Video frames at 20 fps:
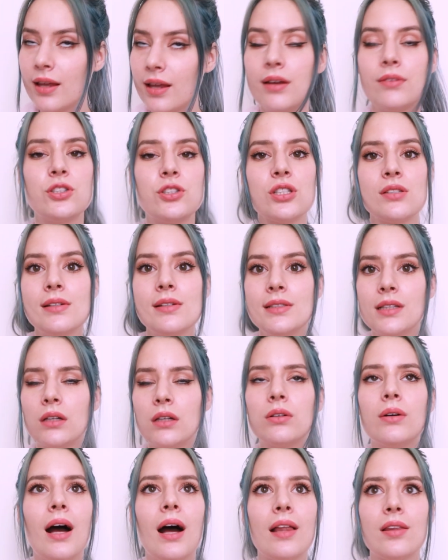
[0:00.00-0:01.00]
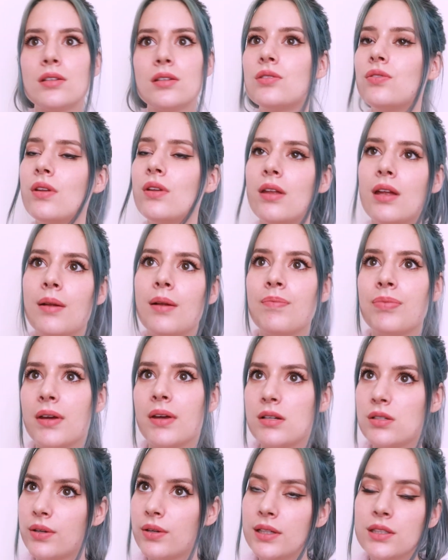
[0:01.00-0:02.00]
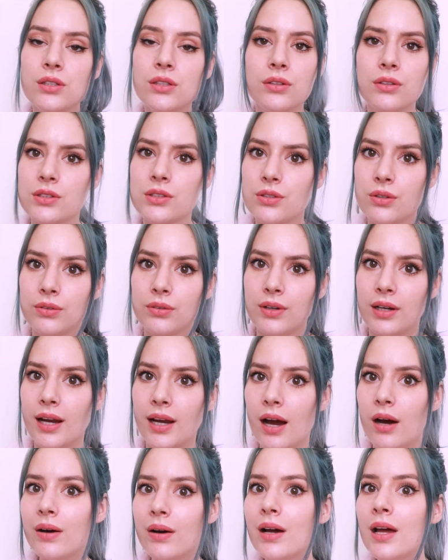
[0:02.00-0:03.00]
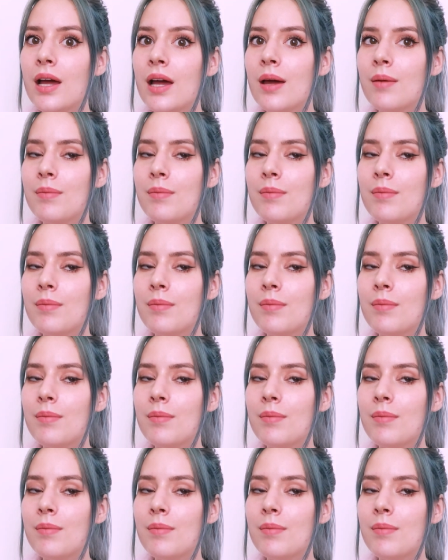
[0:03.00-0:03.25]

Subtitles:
And I've just in general had this feeling, I'm 22 years old right now,